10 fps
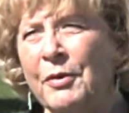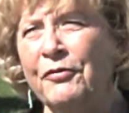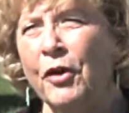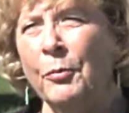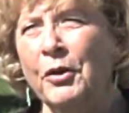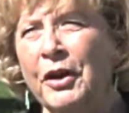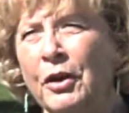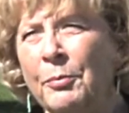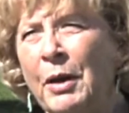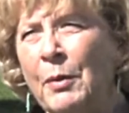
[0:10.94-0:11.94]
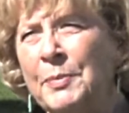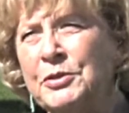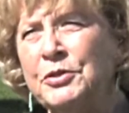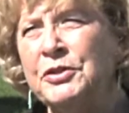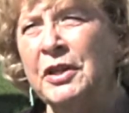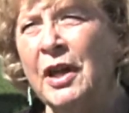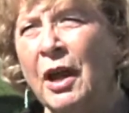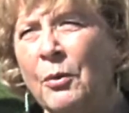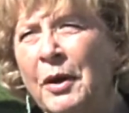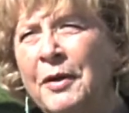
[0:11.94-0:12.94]
a farmer here by Webster City,
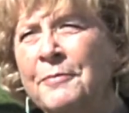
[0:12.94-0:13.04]
Iowa.